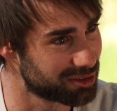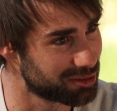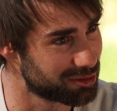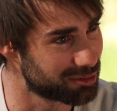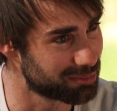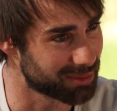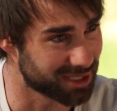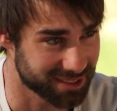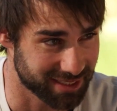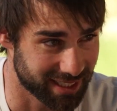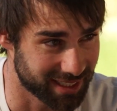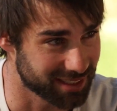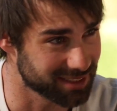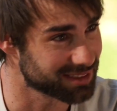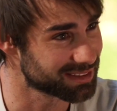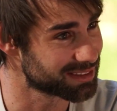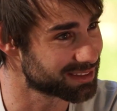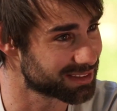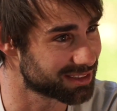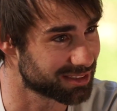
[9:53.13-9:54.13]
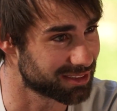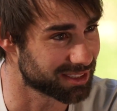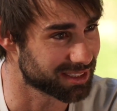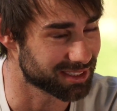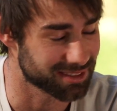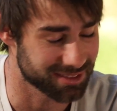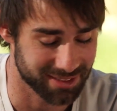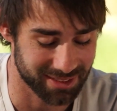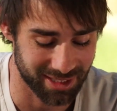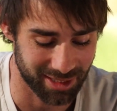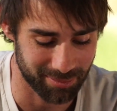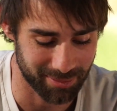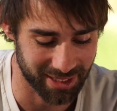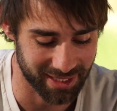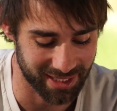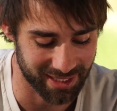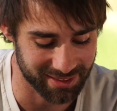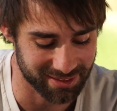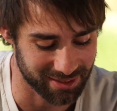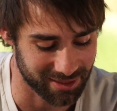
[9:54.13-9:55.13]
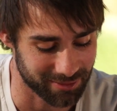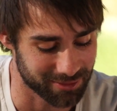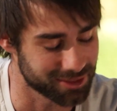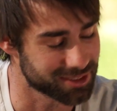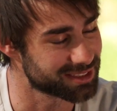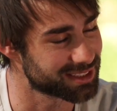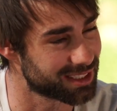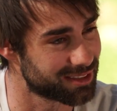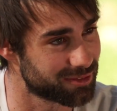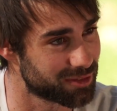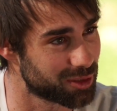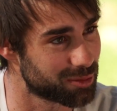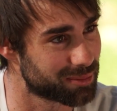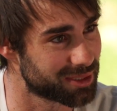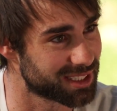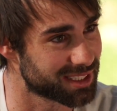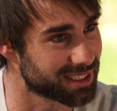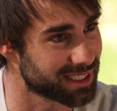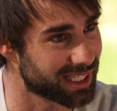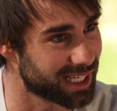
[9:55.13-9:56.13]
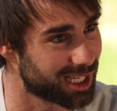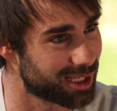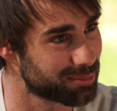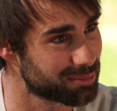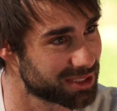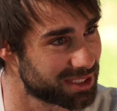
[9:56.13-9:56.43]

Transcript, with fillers: through my tank to look to see at my gas level instead of opening the cap,